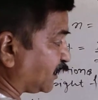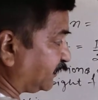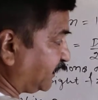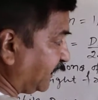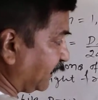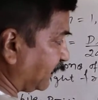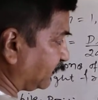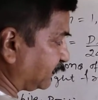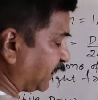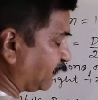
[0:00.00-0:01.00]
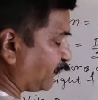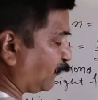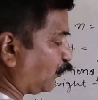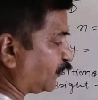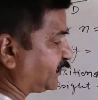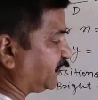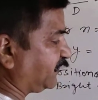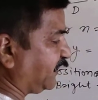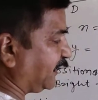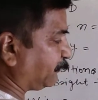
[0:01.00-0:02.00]
and then from
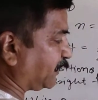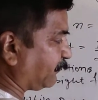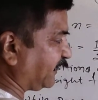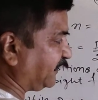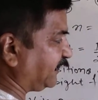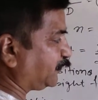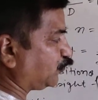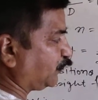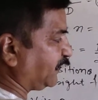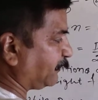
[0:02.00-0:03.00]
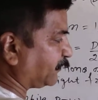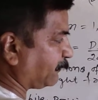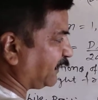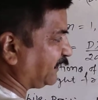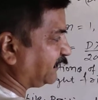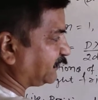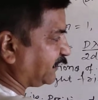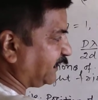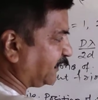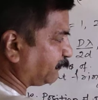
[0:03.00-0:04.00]
origin d lambda by d, 2d lambda by d,
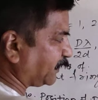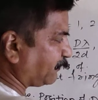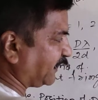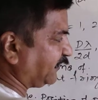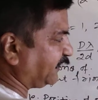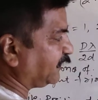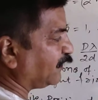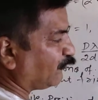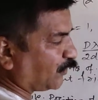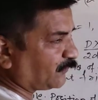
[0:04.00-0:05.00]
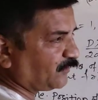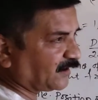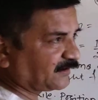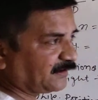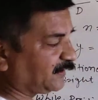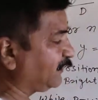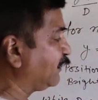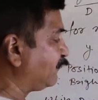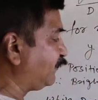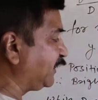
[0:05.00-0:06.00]
3d lambda by d, what we are getting?
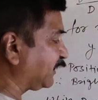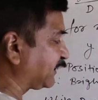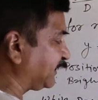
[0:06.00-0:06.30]
We are